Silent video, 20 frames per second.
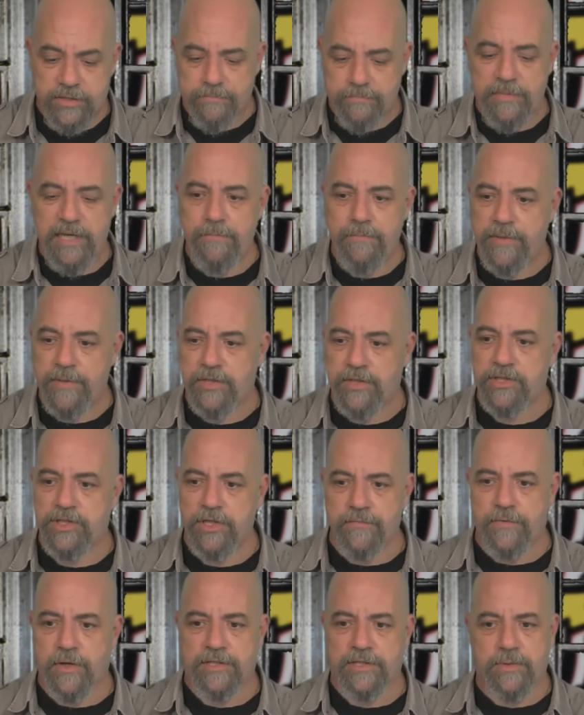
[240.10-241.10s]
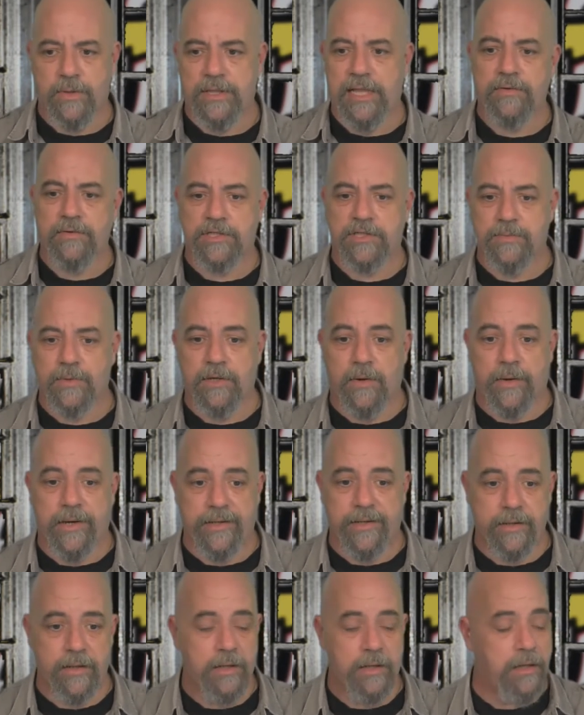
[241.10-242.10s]
mean, because you've got to allow someone
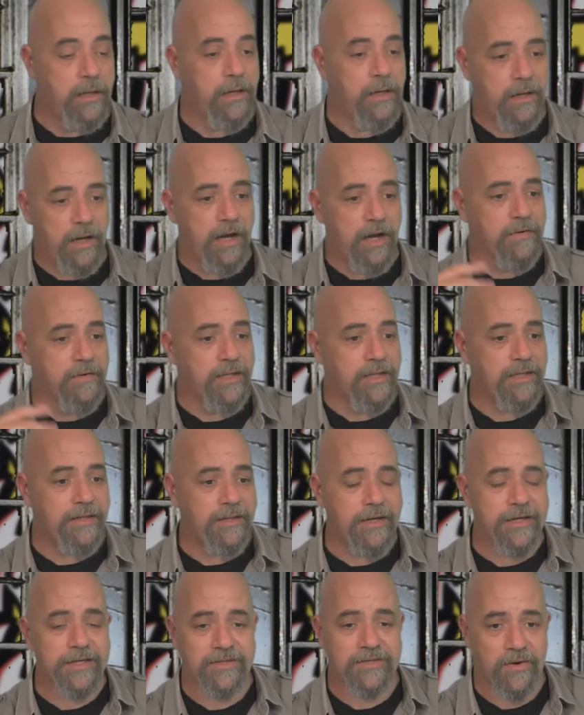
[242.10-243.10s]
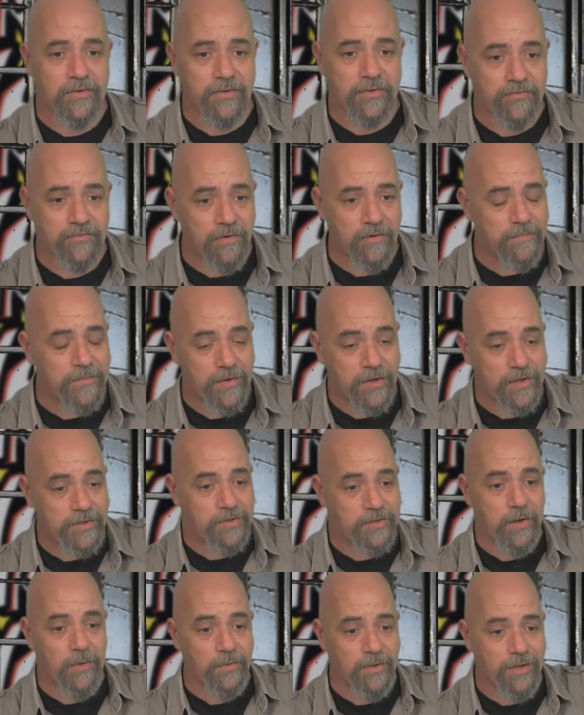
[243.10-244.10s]
going, I really like Donald Trump and I
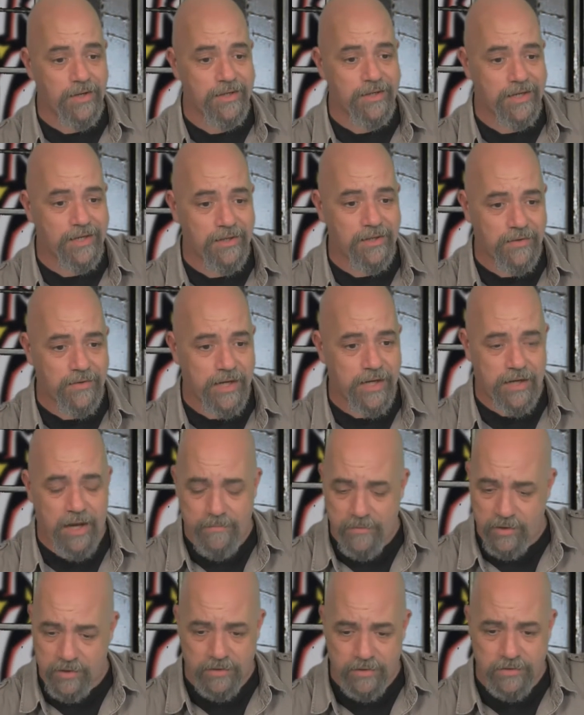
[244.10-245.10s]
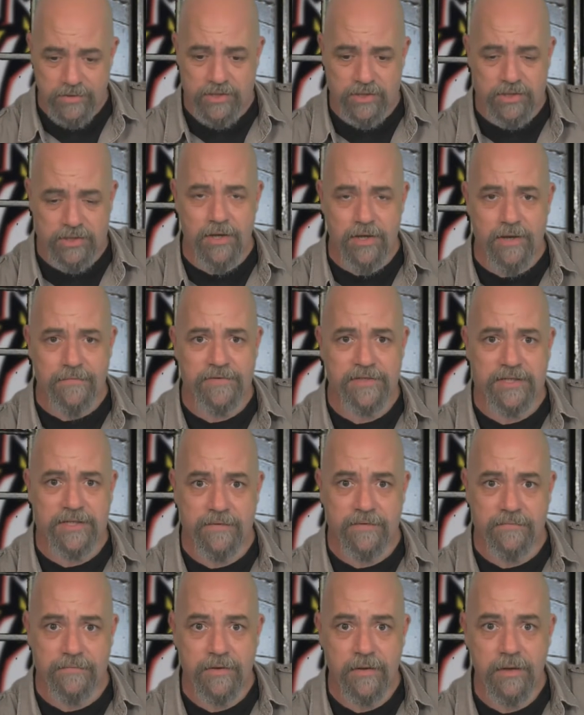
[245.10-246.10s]
don't like Hillary and I'm a
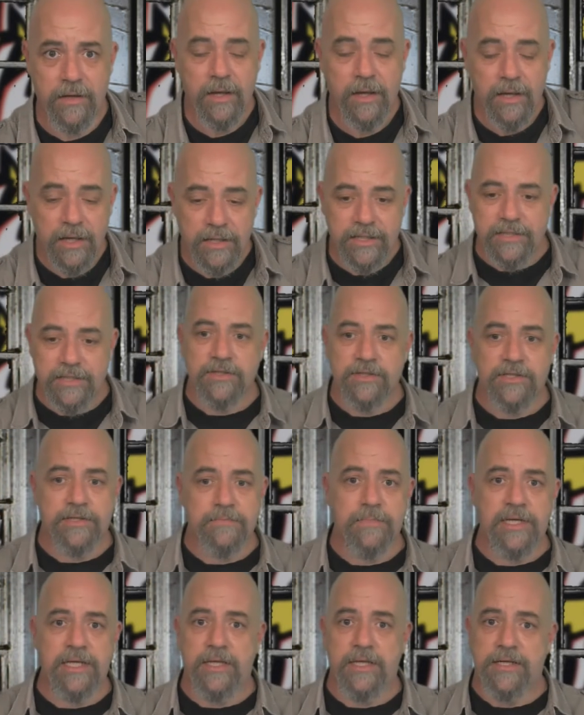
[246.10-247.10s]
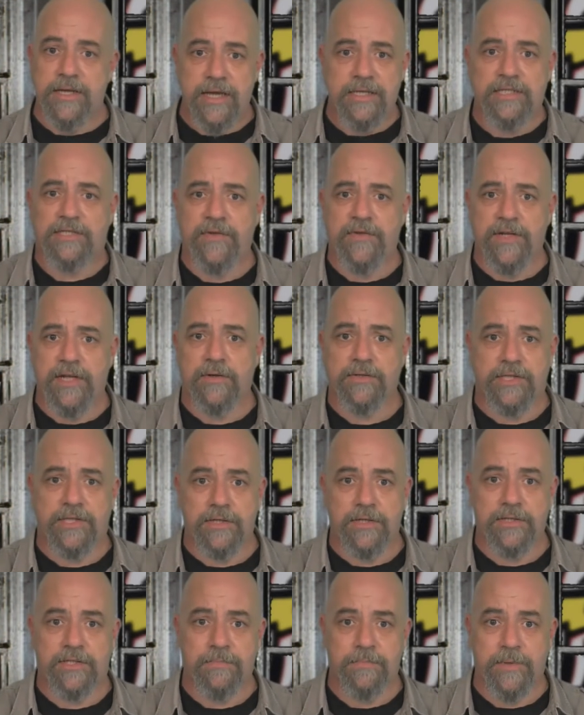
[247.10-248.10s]
conservative. That doesn't mean the next video has
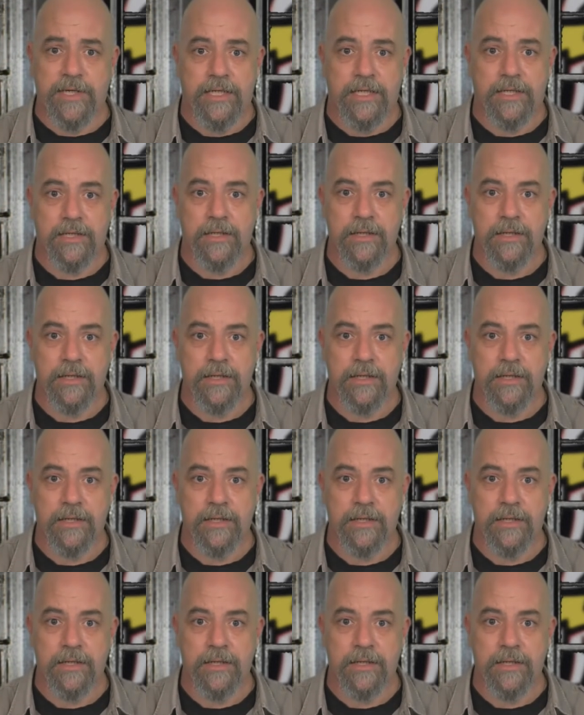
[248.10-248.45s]
got to be,